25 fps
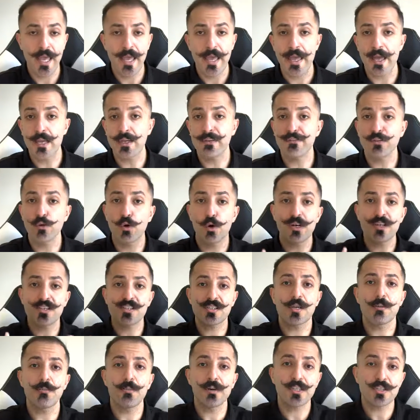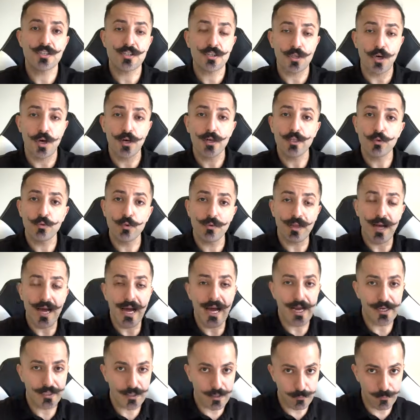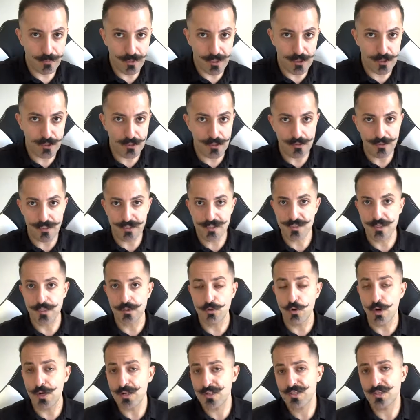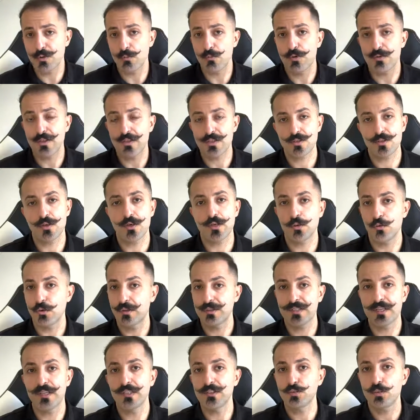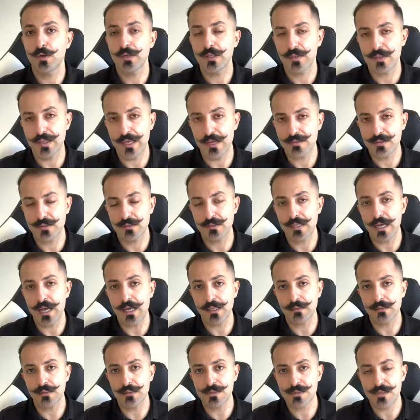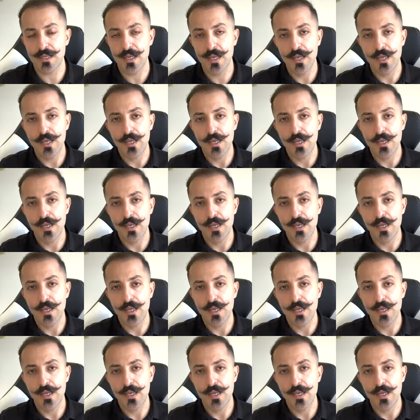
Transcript: and if you are somebody starting with a higher budget, let's say you are someone that's starting with $10,000, $20,000,